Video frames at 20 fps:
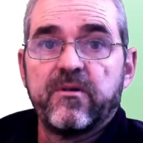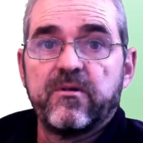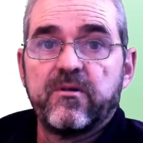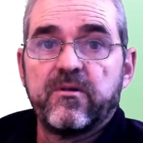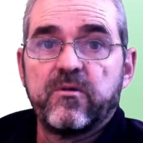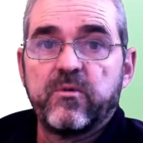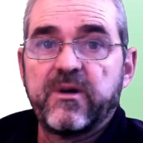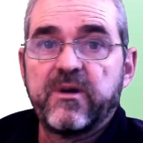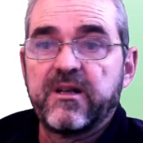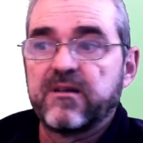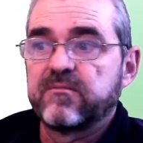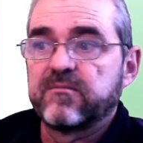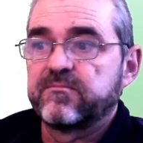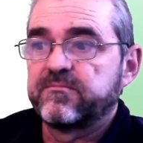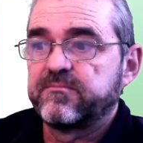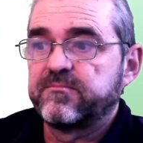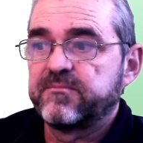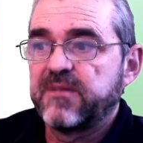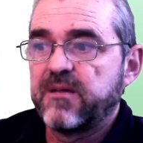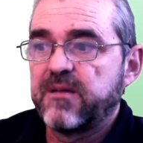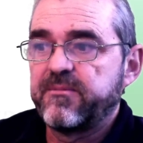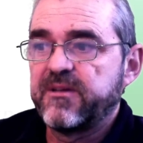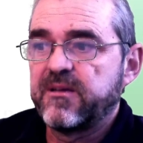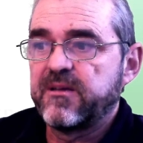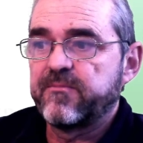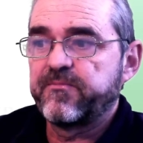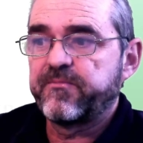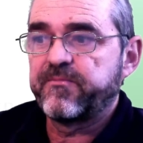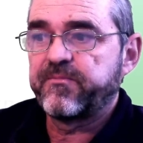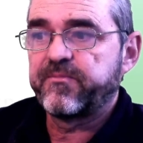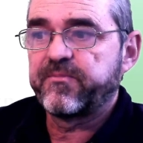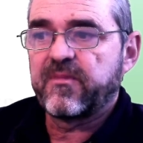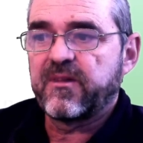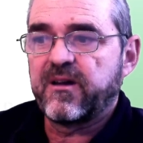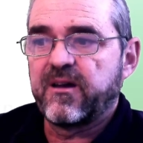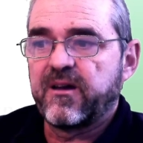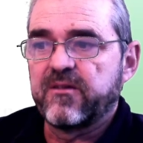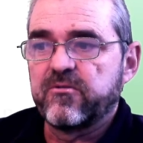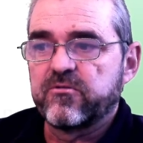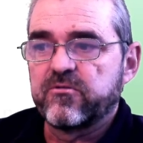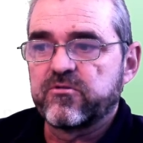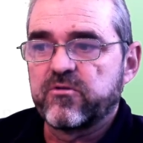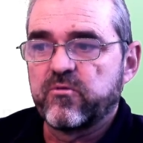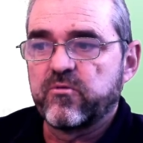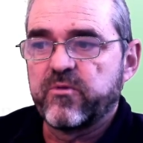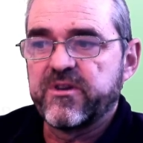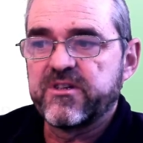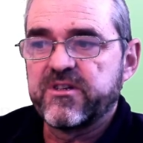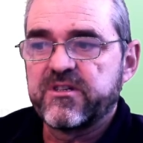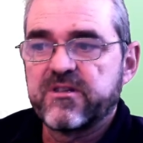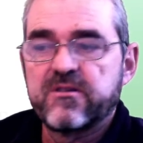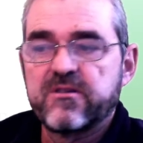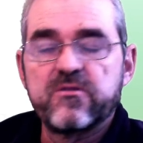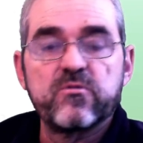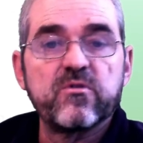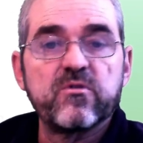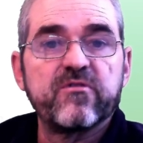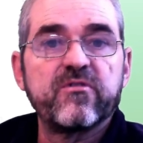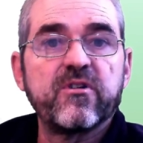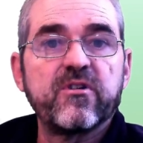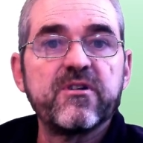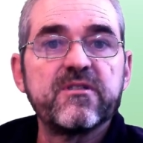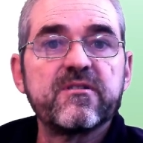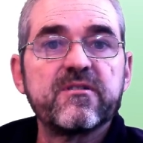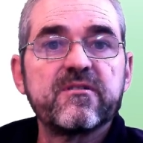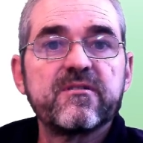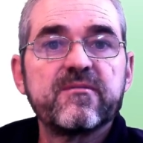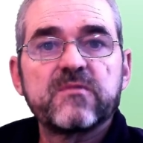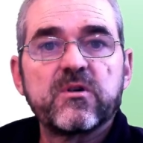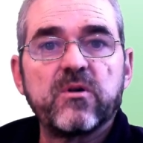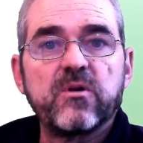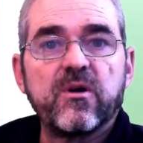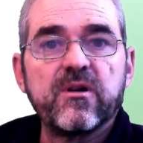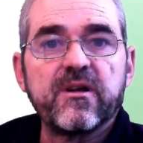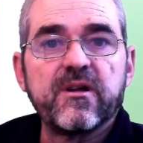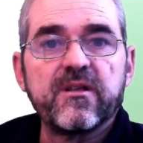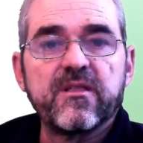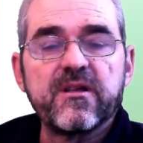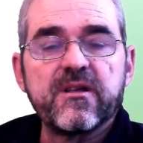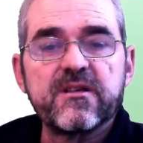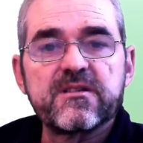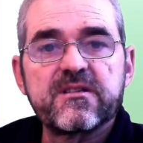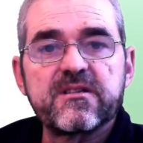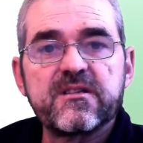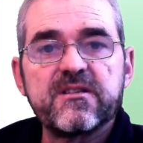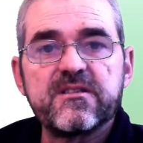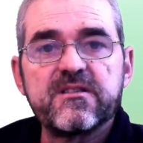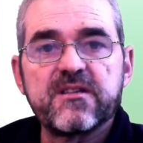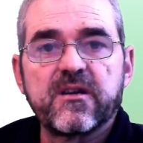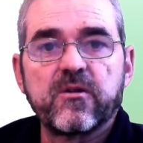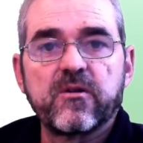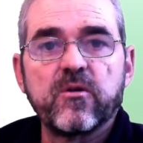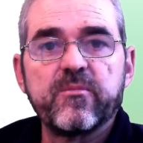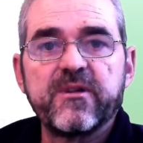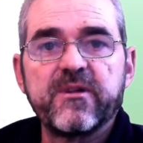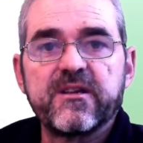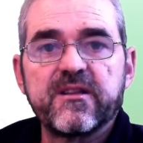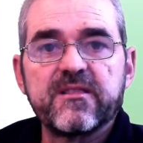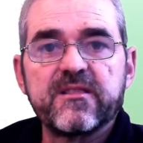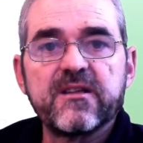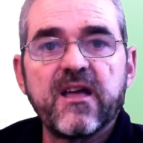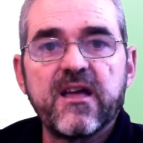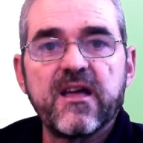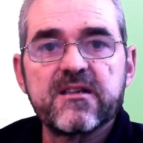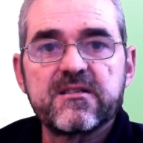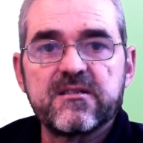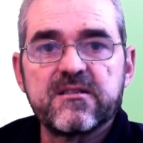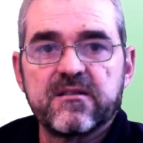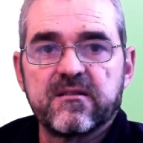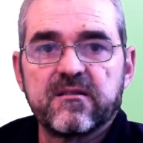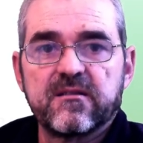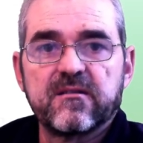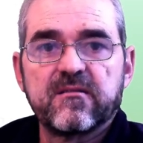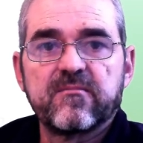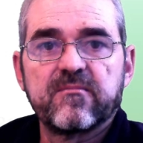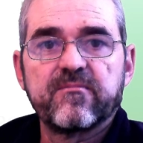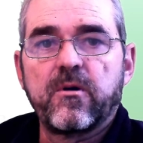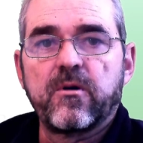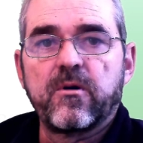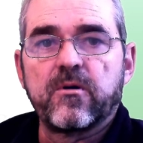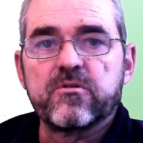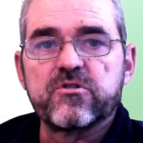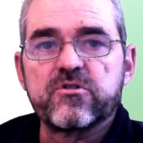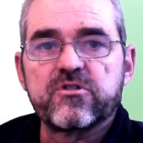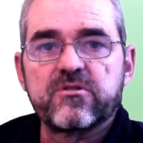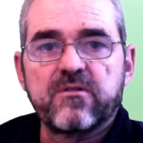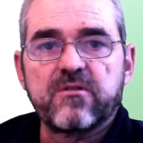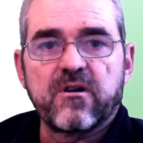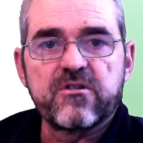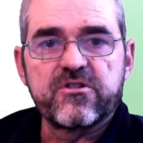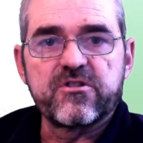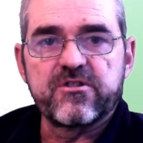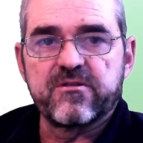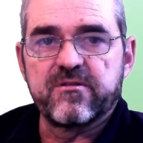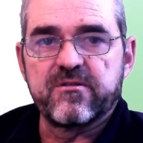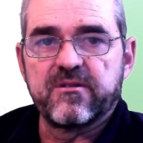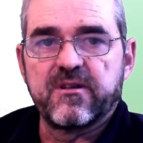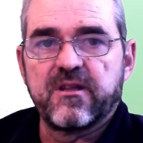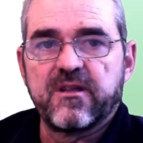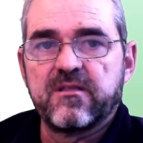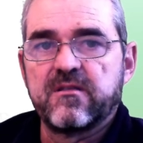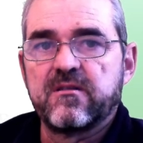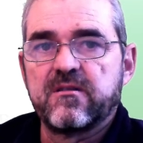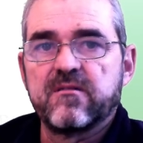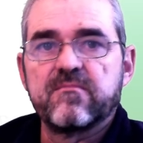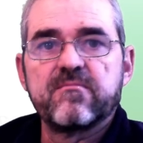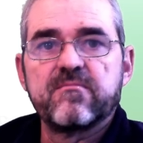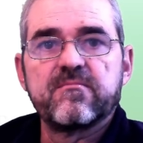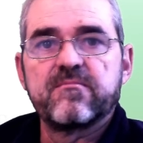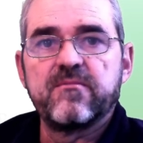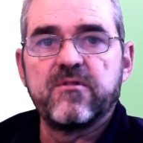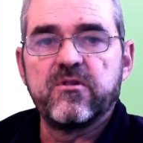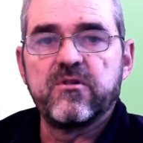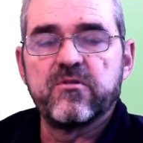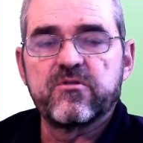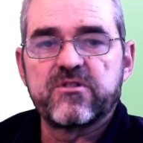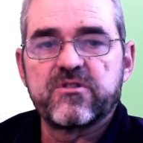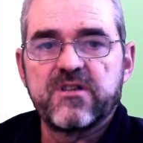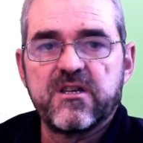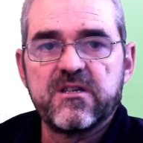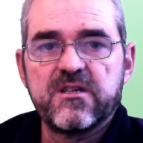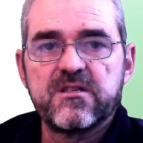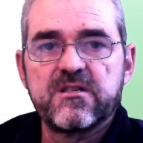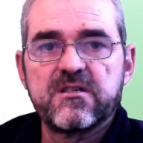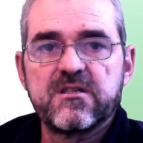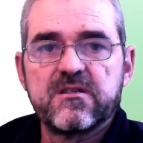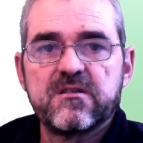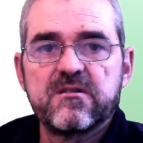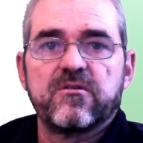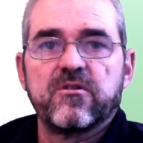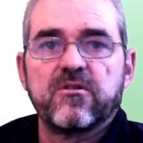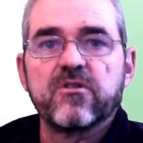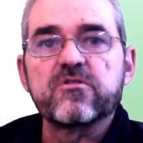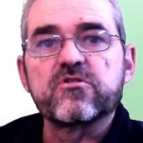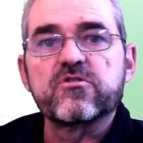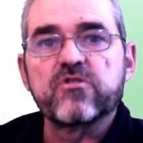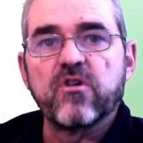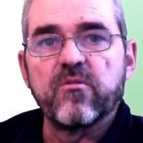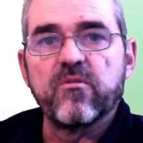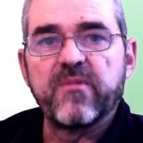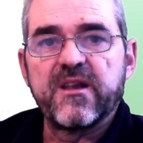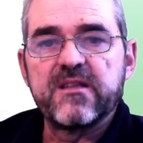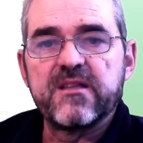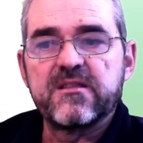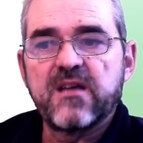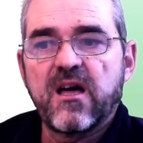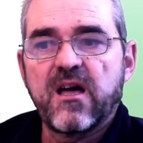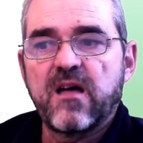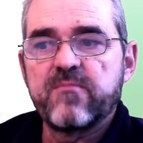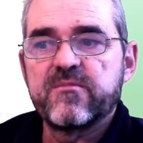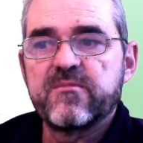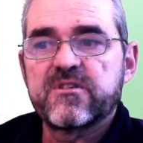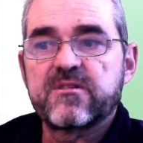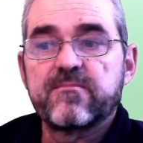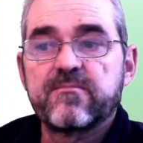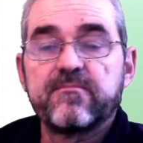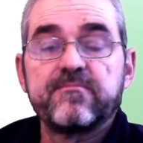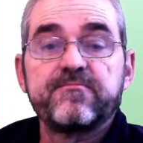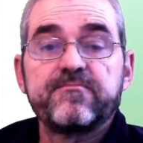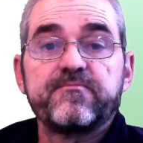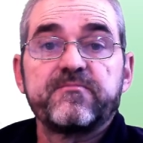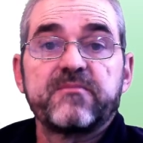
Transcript: Or maybe I also wish to avoid calling this Jacobian and Hessian construction and usage not so many times.